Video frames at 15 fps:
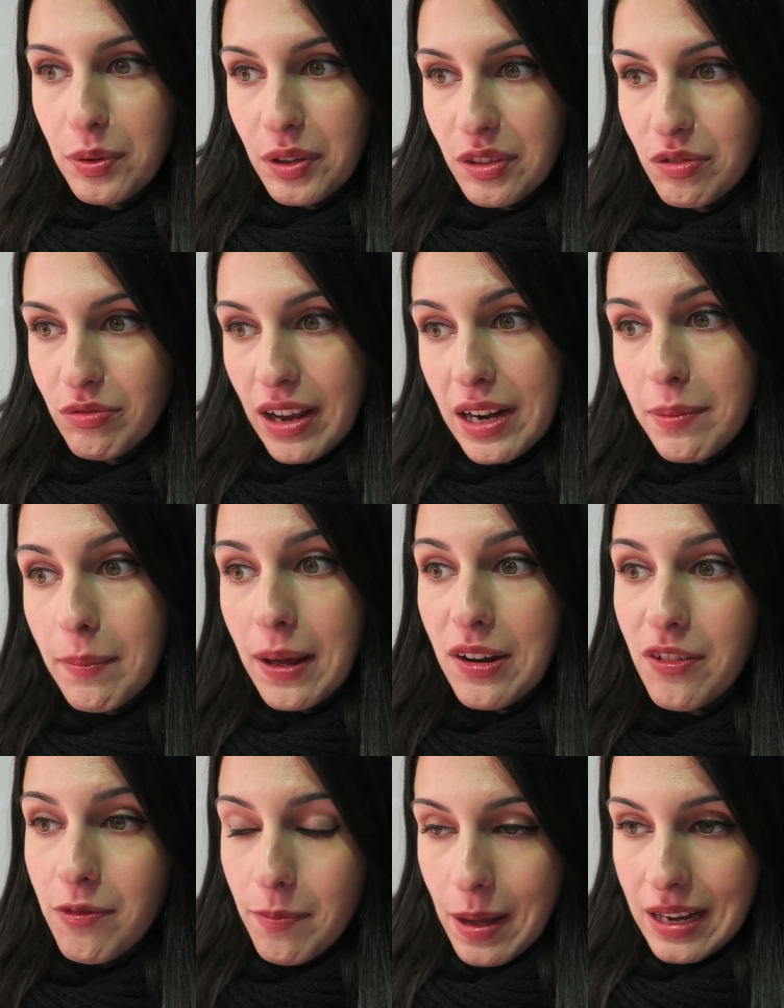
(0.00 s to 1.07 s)
put the right
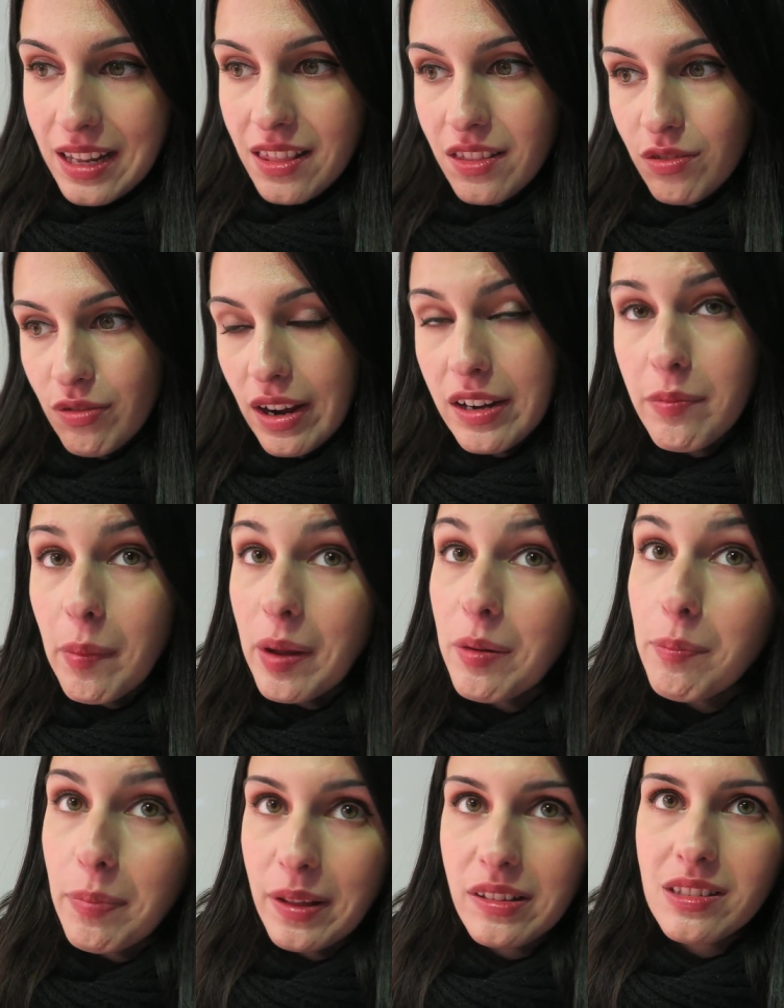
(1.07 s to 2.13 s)
amount of money, the right amount
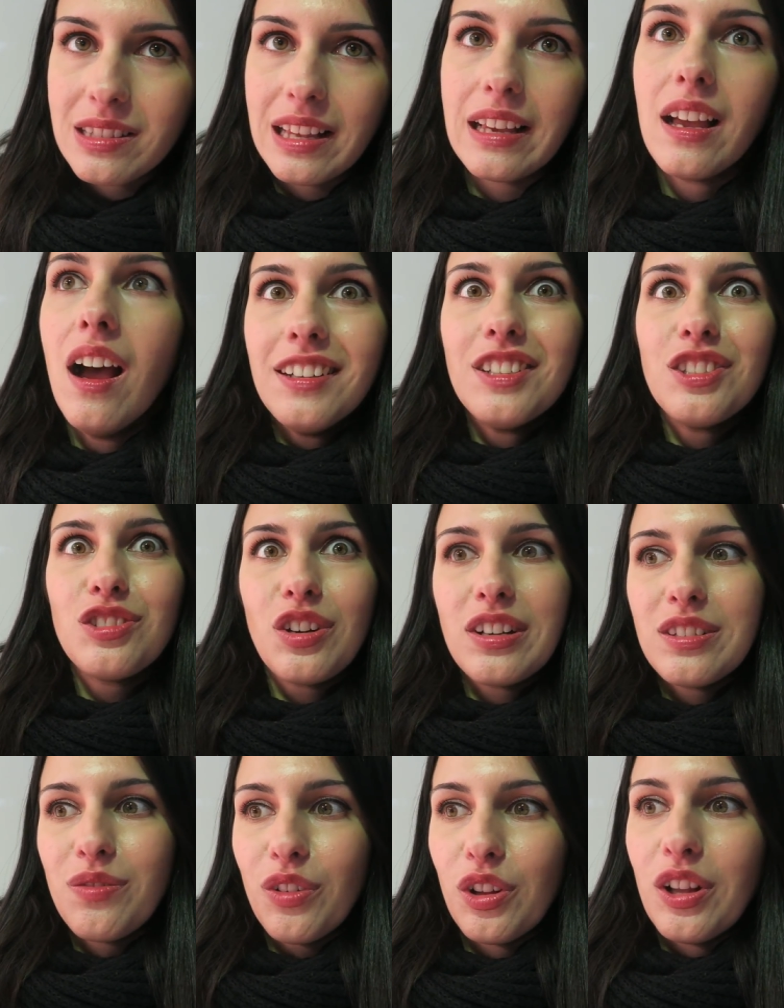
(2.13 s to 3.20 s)
of bills, like
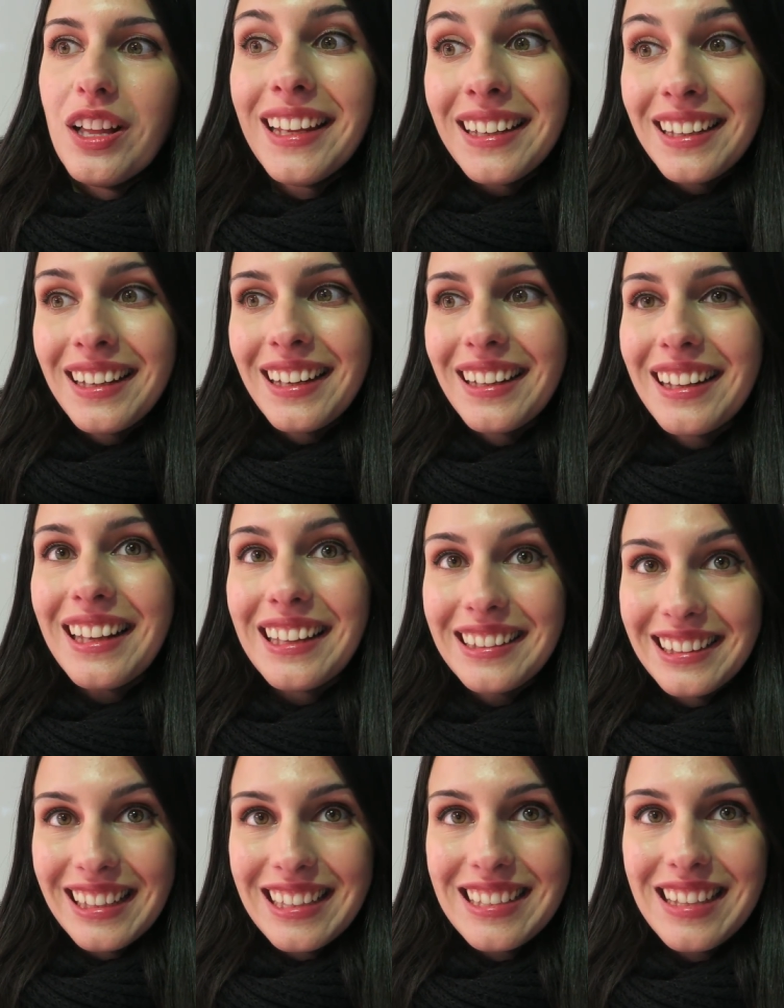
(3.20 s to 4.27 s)
stressful. In Italy,
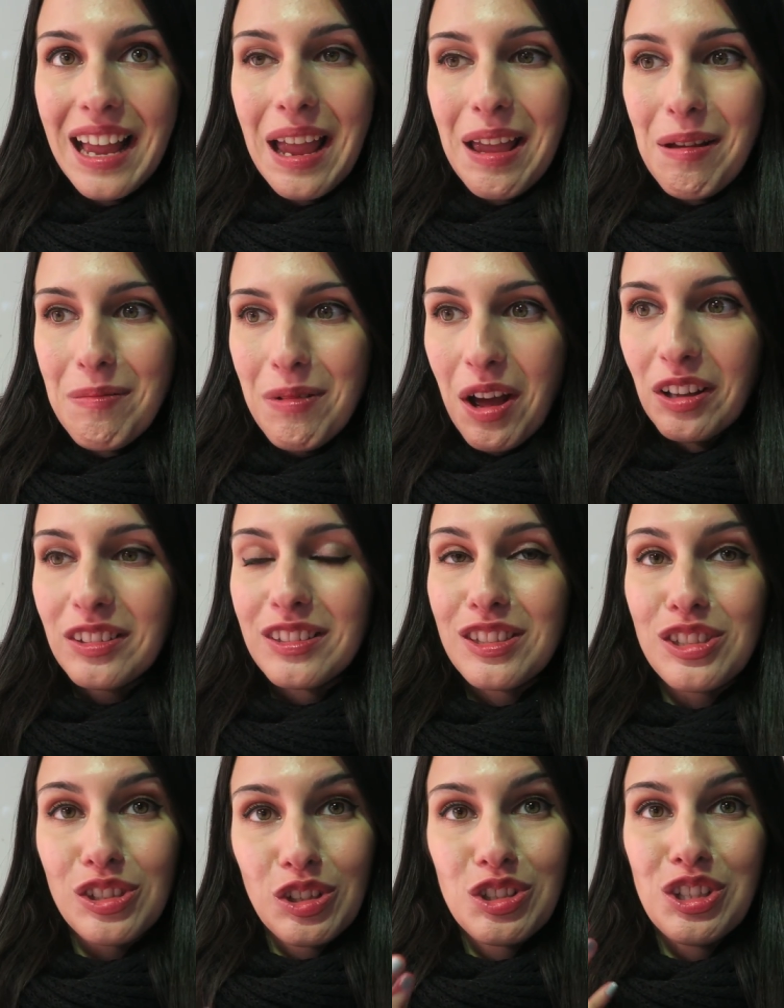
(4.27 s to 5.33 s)
at least, I am not
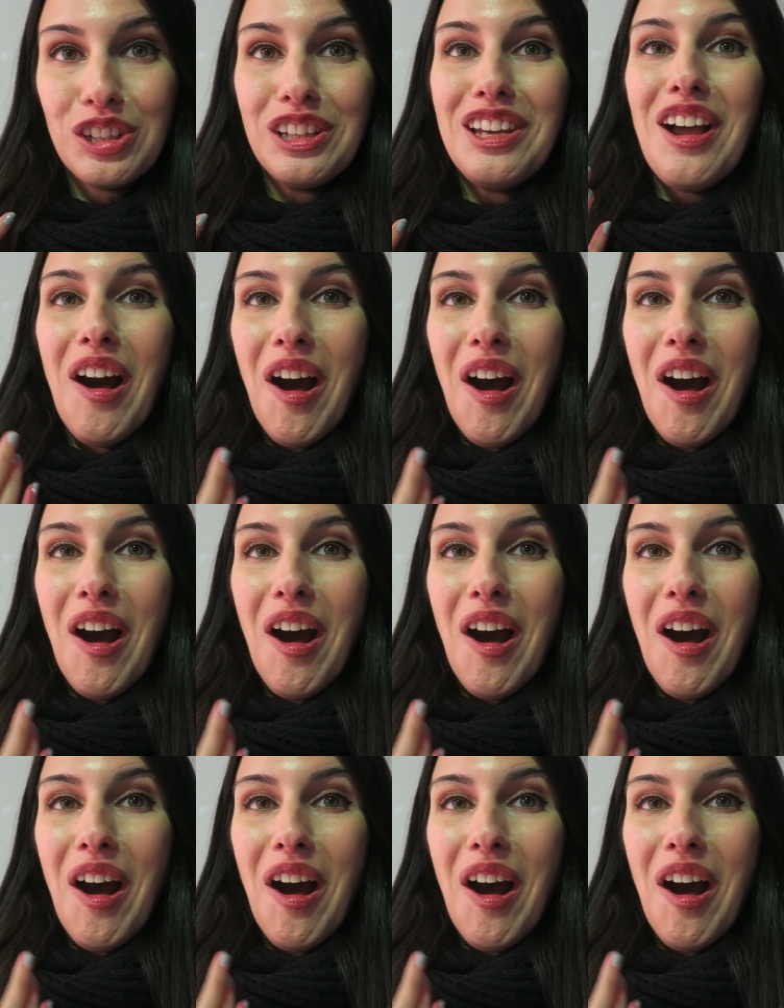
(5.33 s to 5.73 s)
socially